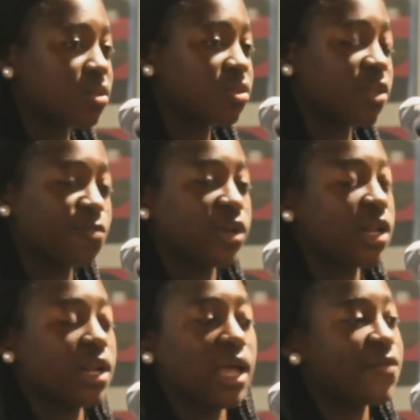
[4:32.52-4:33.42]
they're
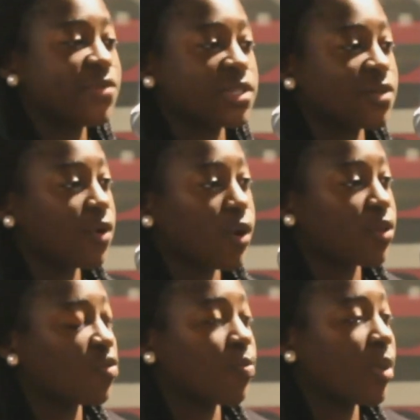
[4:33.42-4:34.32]
pretty lifeless if all
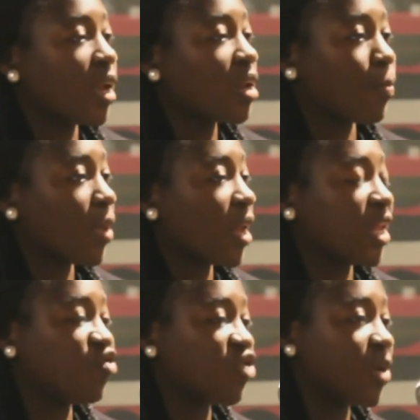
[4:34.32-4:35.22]
that remain are
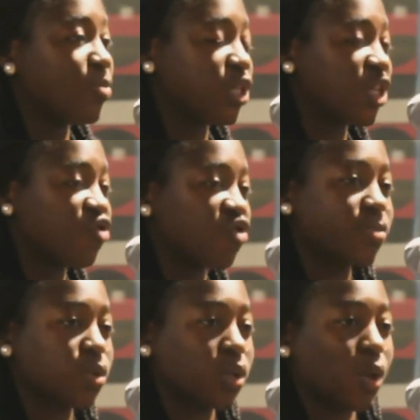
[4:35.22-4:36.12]
merely dreams. You see,
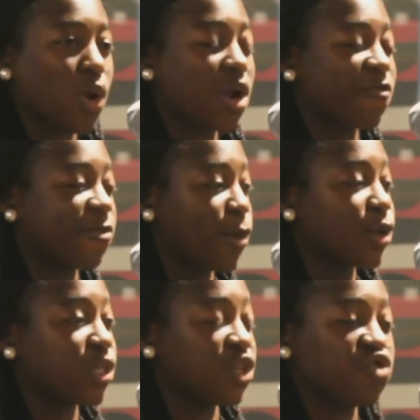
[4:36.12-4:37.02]
dreams only work if the
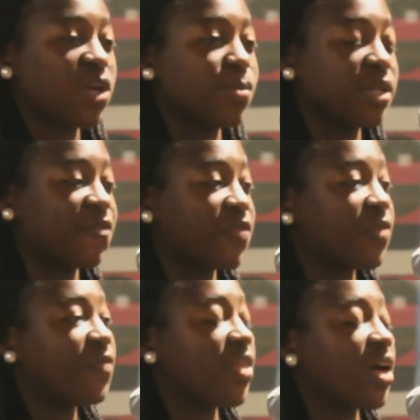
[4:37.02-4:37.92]
person dreaming is
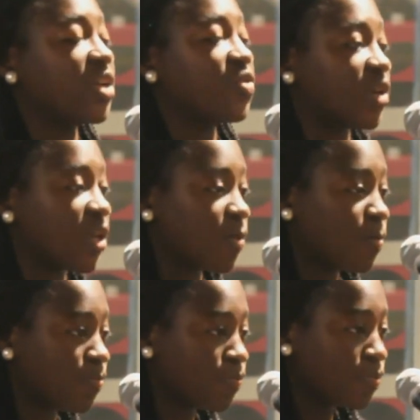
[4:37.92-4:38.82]
fit for that dream.
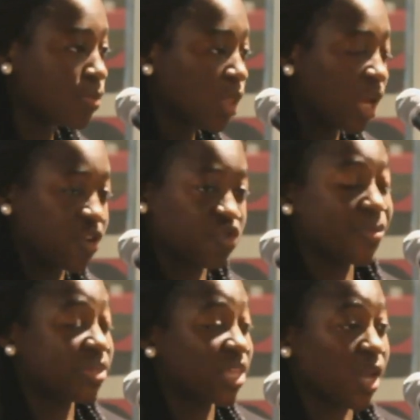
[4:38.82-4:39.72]
When
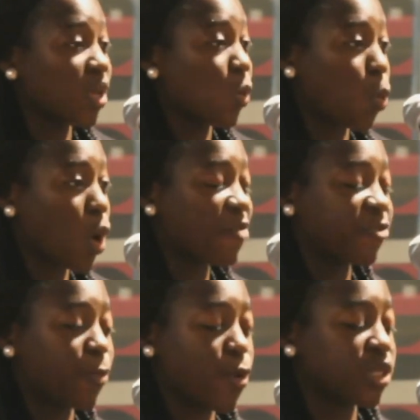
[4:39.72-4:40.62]
dreams, they only work
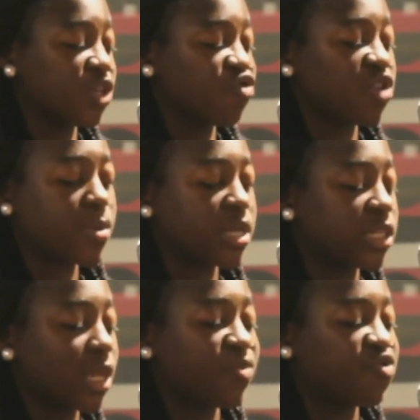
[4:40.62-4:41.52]
if the person dreaming is
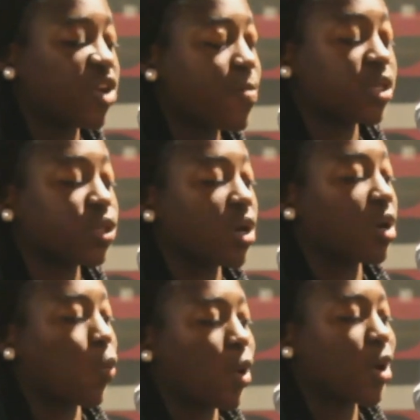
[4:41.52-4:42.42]
stopped dreaming and
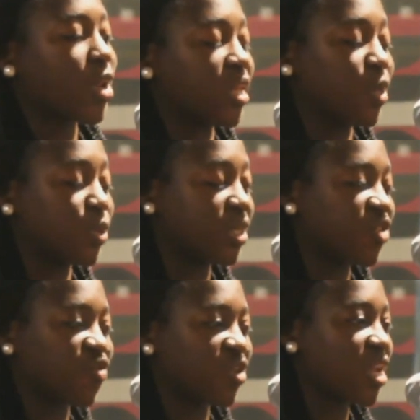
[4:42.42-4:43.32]
And working. You see,
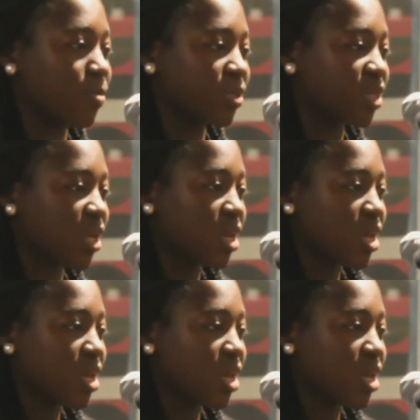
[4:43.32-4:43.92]
dreams,